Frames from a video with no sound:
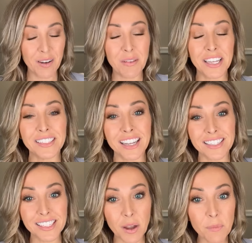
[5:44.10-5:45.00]
It
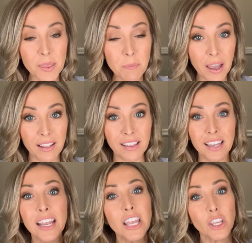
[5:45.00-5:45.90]
does come with a
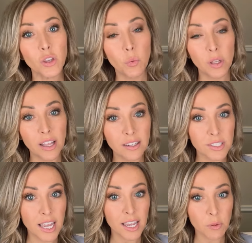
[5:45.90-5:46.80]
palette. You will have
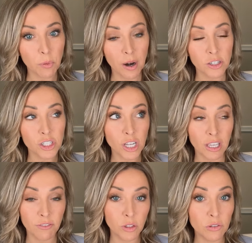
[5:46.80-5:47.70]
to add a brush
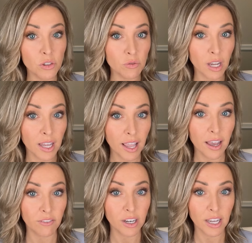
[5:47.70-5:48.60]
if you do not
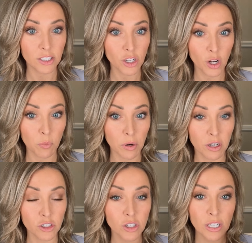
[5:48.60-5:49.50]
have an eyeshadow
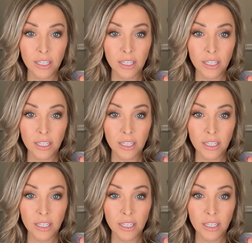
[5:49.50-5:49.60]
brush.